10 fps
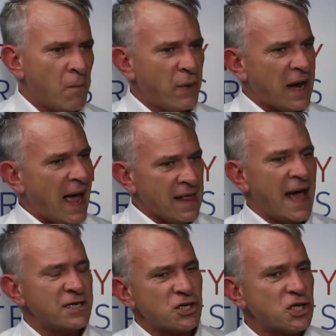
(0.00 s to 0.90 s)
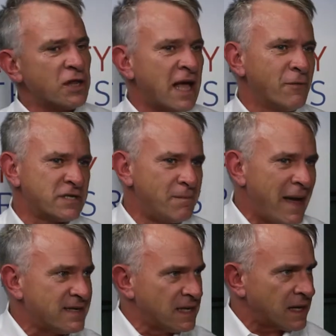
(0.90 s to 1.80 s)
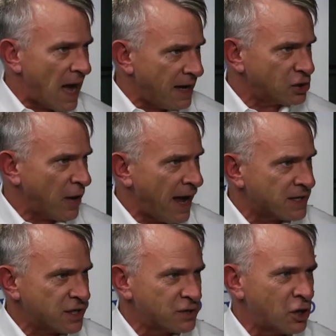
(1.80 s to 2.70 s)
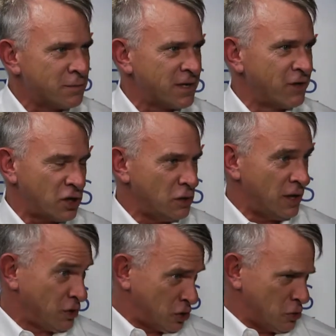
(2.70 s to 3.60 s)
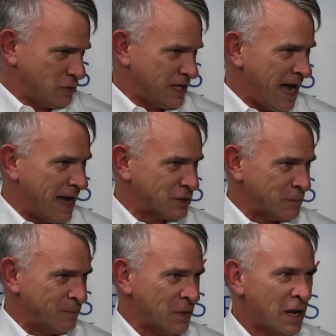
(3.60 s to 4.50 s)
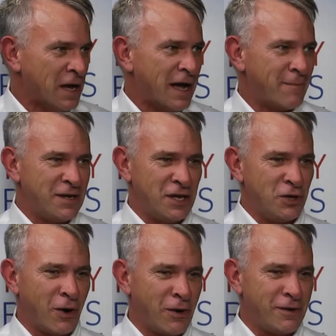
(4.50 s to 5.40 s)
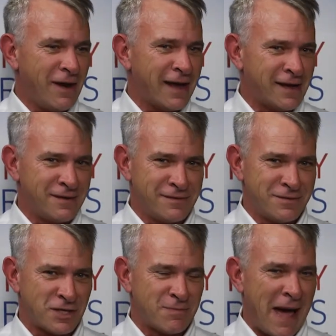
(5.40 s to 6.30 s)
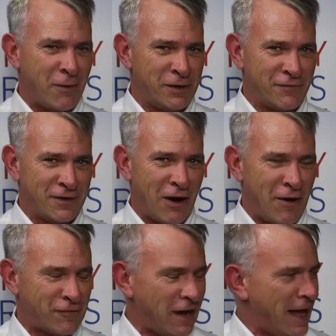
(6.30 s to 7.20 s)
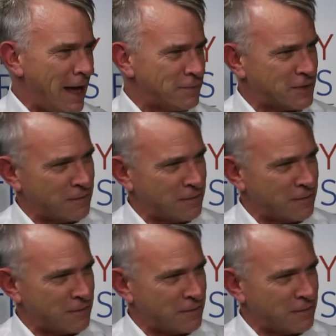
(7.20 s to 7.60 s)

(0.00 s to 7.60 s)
But I just thought that was an amazing contrast in terms of enthusiasm. I mean, you heard like a smattering of golf claps.